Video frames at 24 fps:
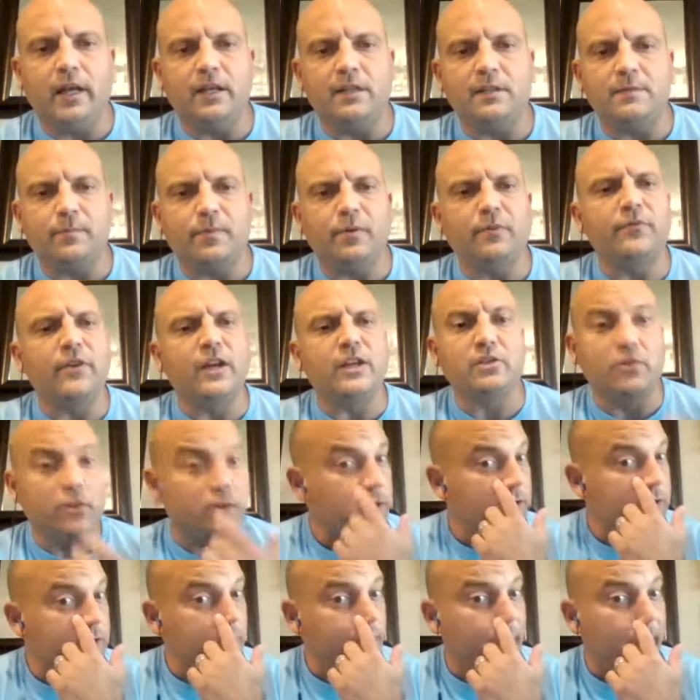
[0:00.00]
professional
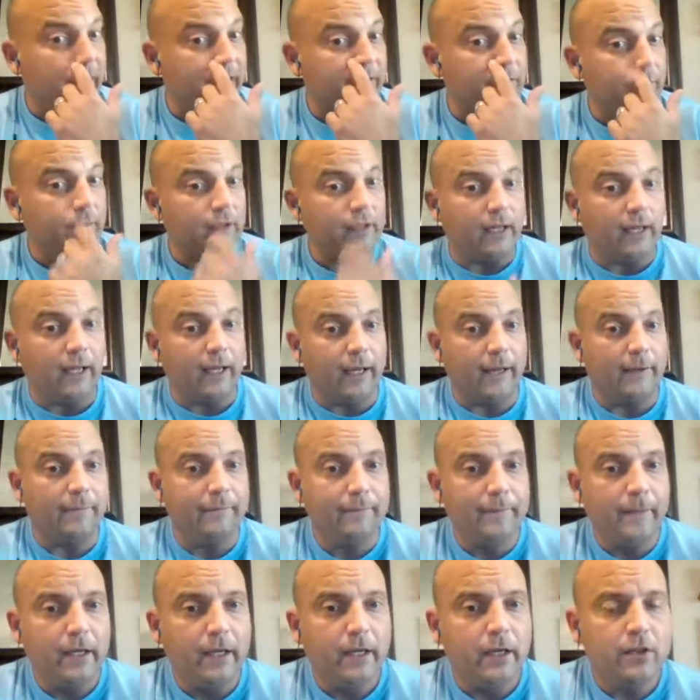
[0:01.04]
as you possibly can.
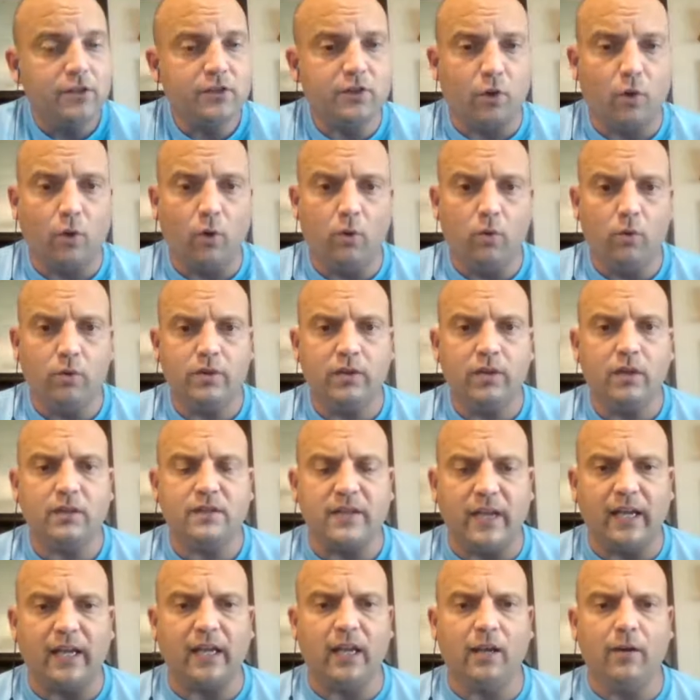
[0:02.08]
So
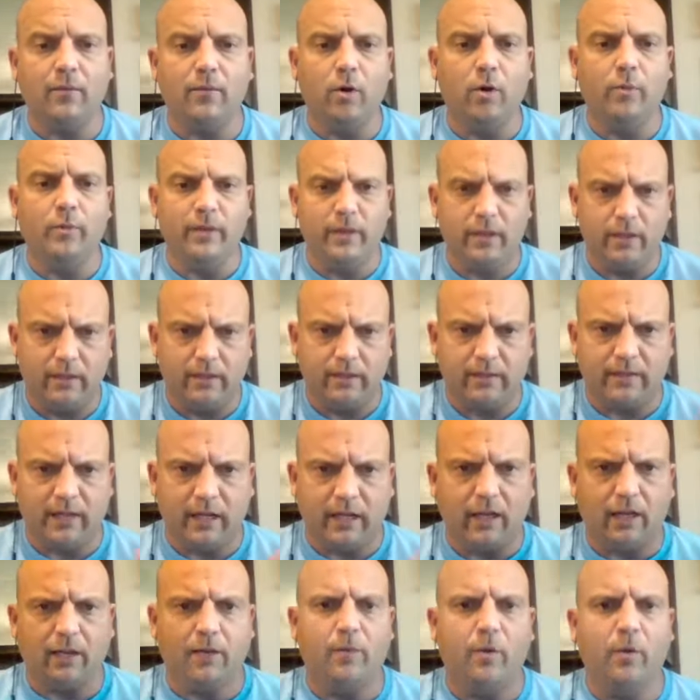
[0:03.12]
taking a moment
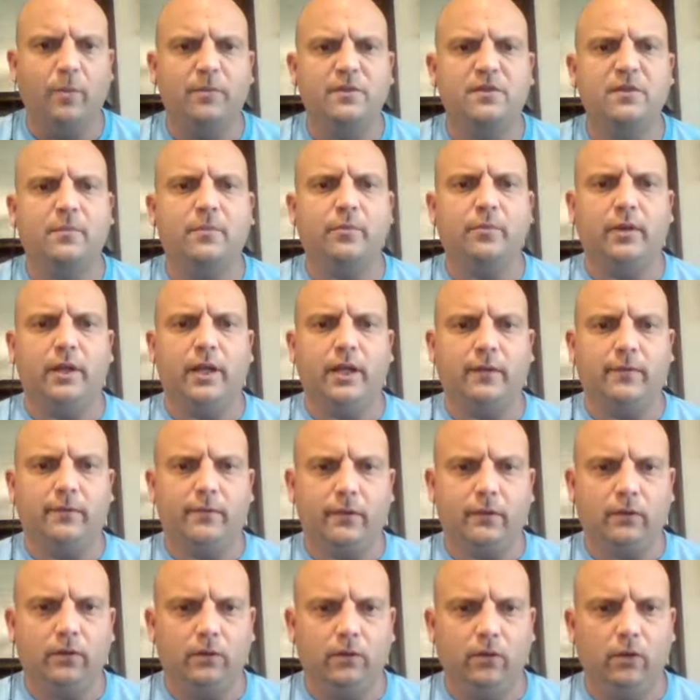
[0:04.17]
to breathe,
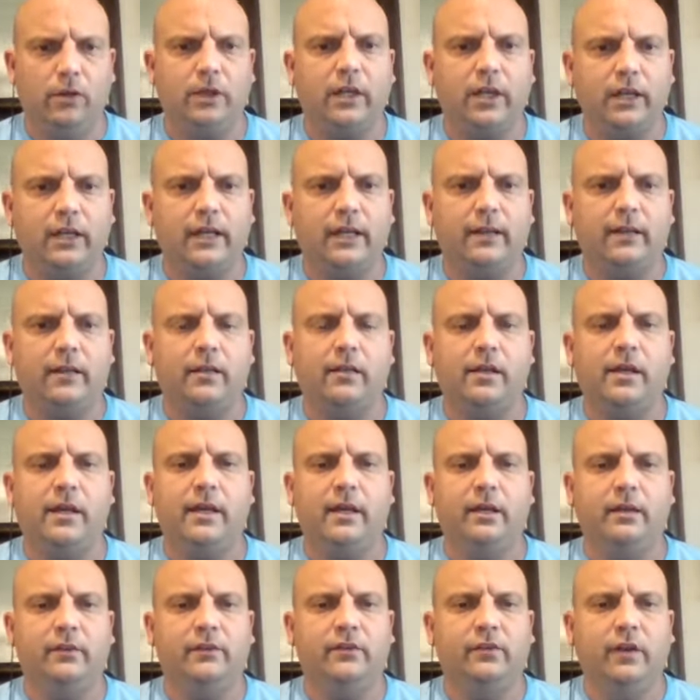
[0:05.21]
looking at
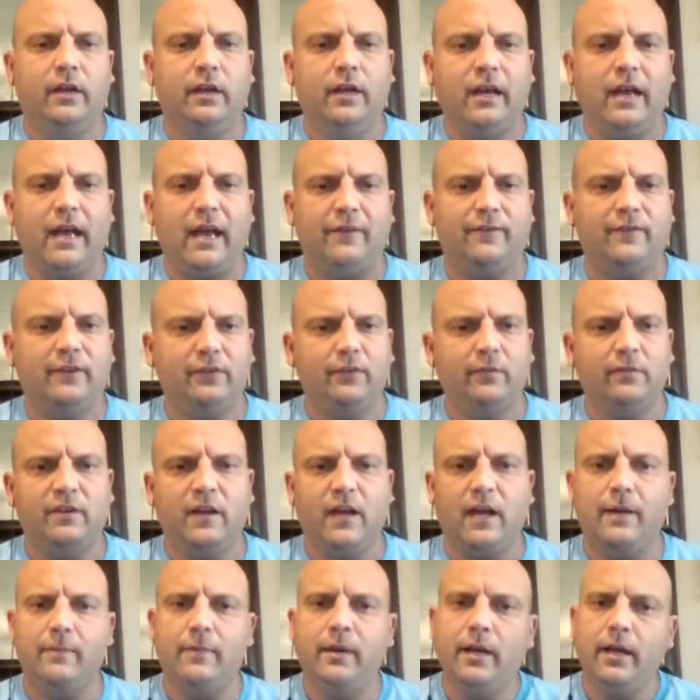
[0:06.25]
things, having some
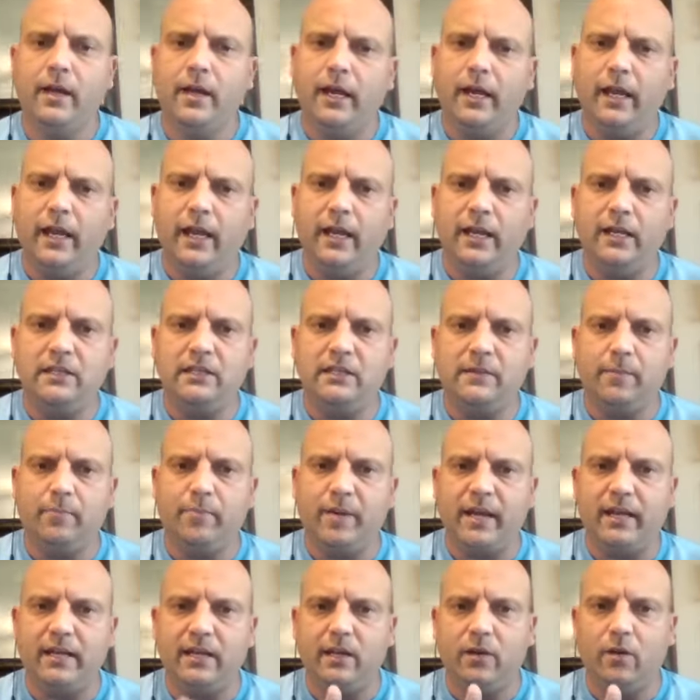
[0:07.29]
time, and
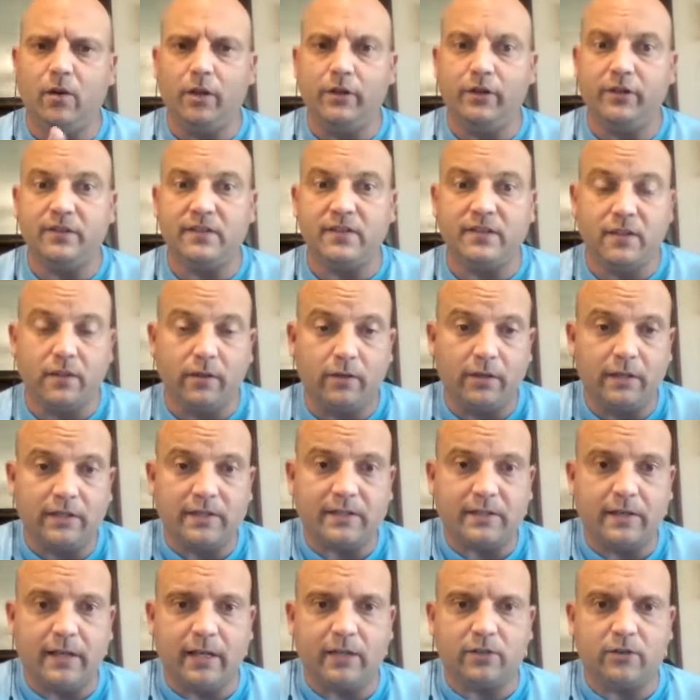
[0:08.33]
depending on the serious
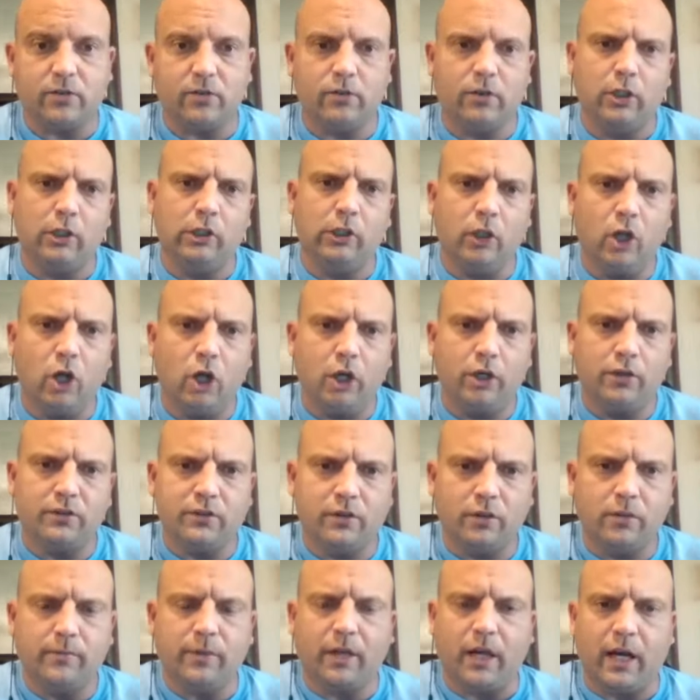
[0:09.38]
nature, the
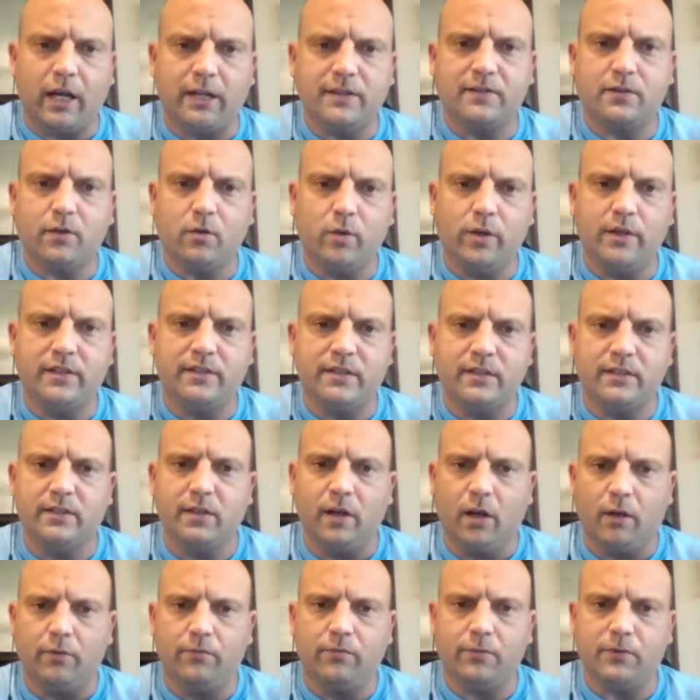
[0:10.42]
long-term consequences
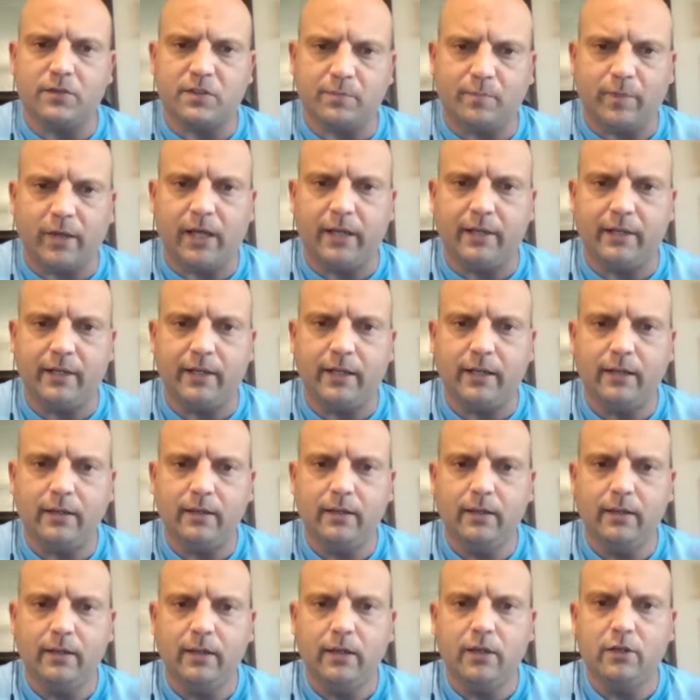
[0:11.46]
of responding
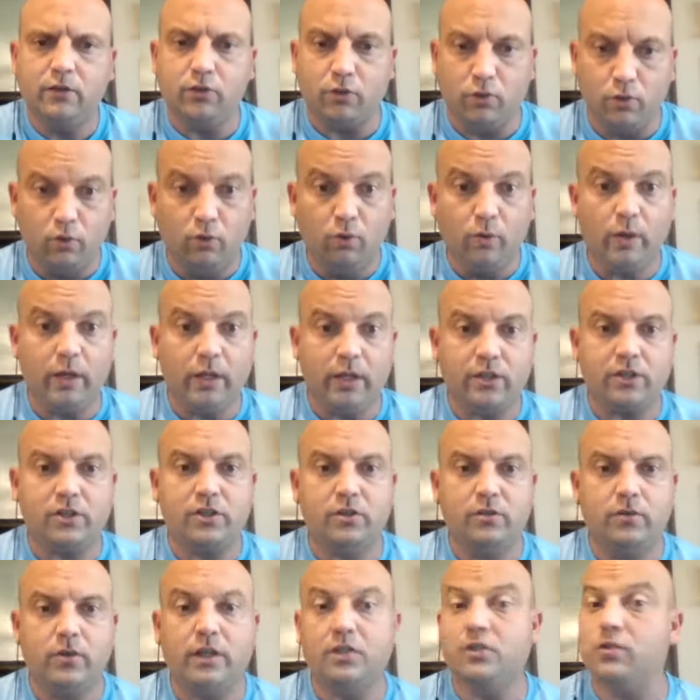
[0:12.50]
to an
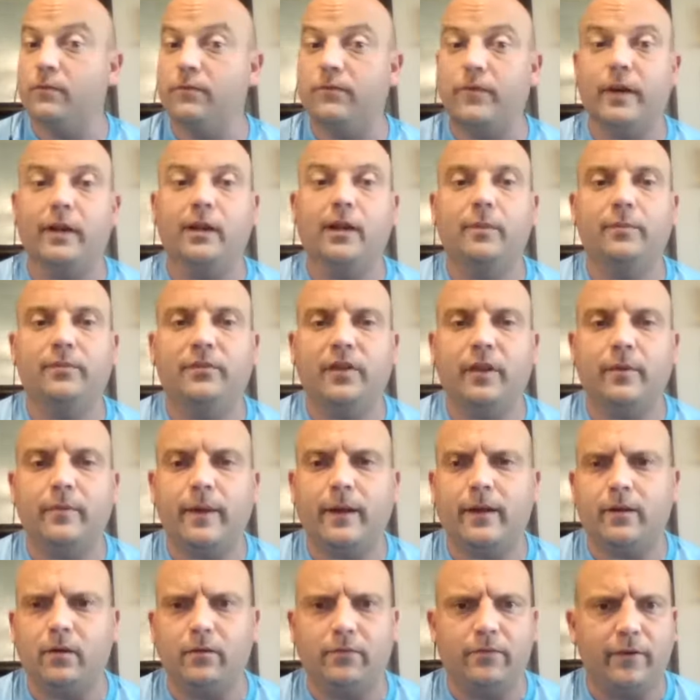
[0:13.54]
issue that you're very upset
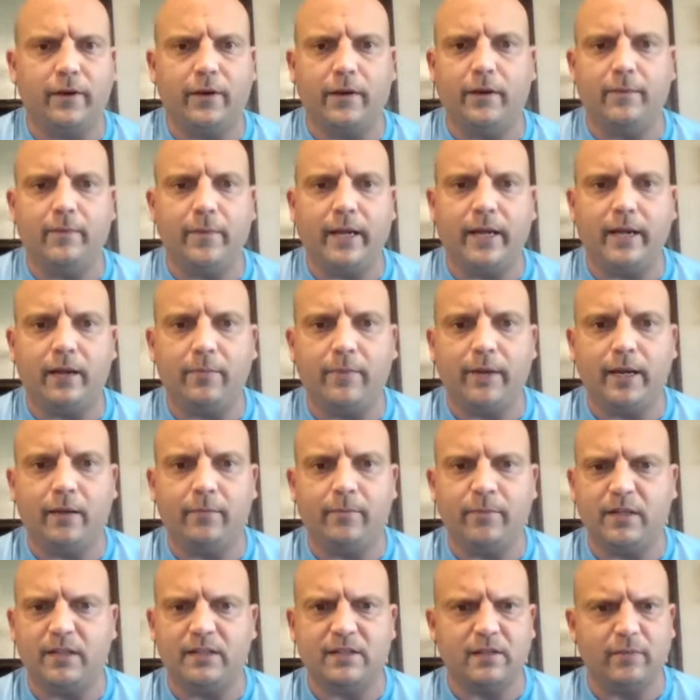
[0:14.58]
about or very mad about
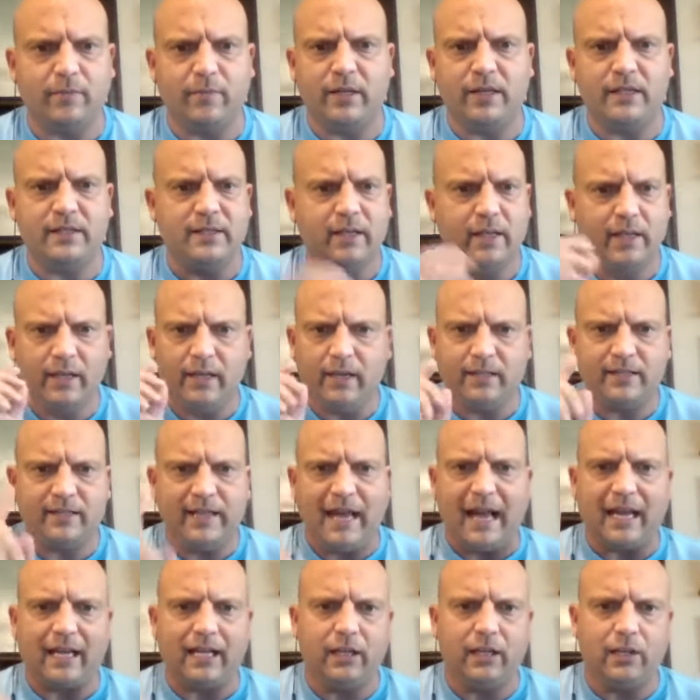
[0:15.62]
because somebody's
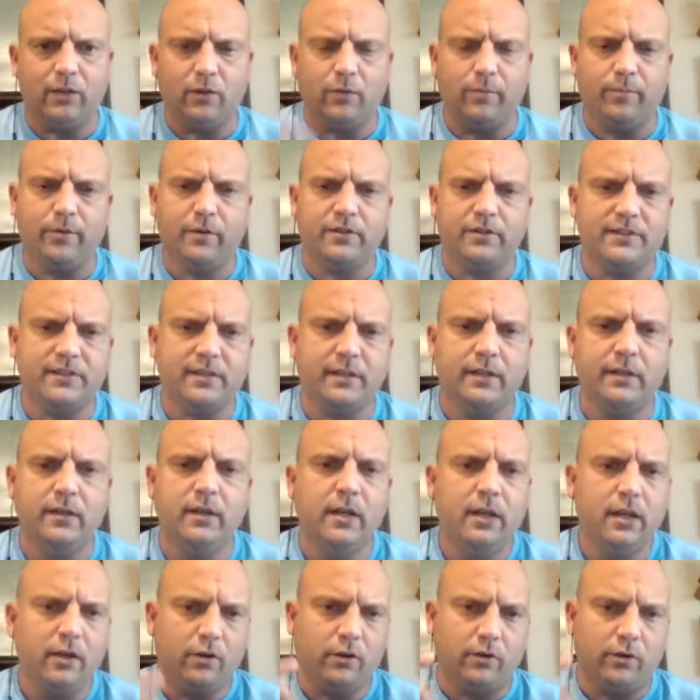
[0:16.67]
attacking your person,
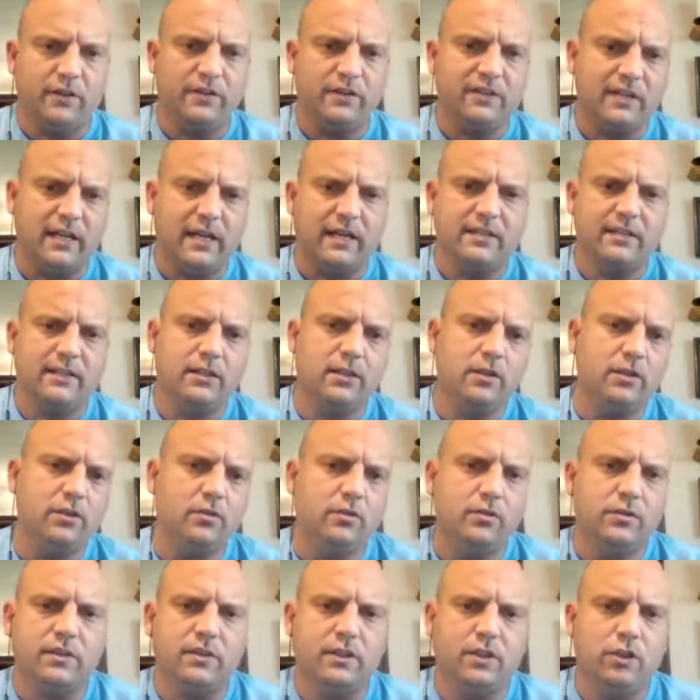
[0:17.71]
criticizing you
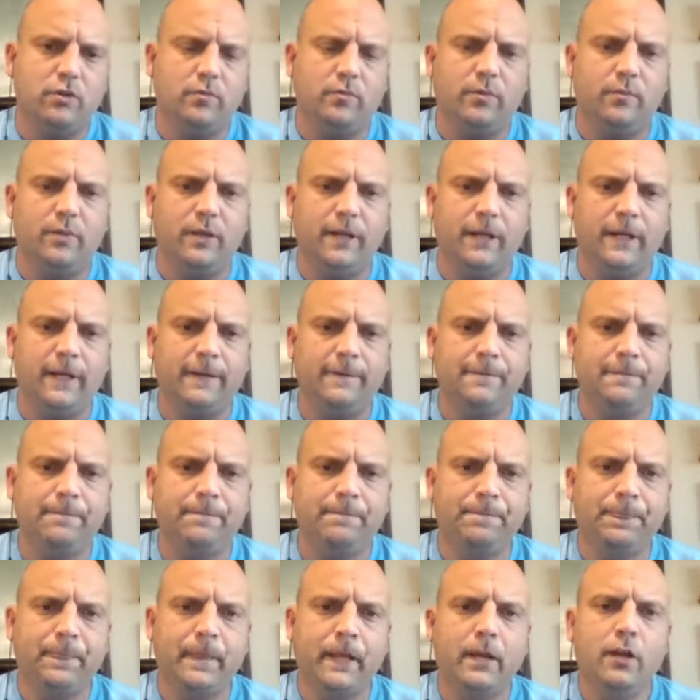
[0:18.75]
as a human being,
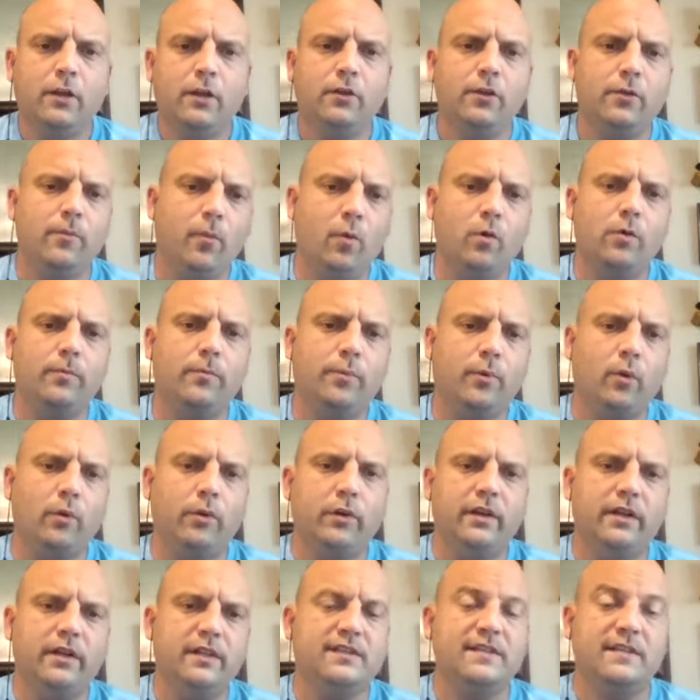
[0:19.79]
the more
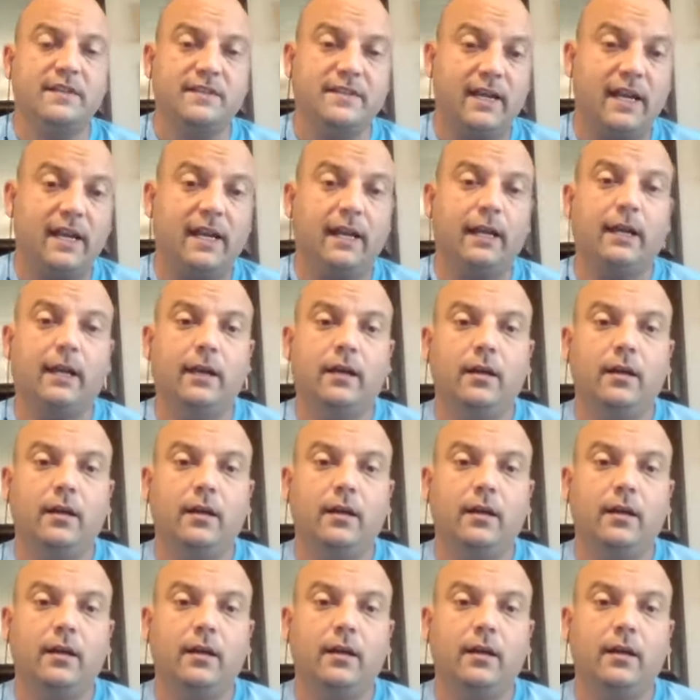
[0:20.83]
important it is to take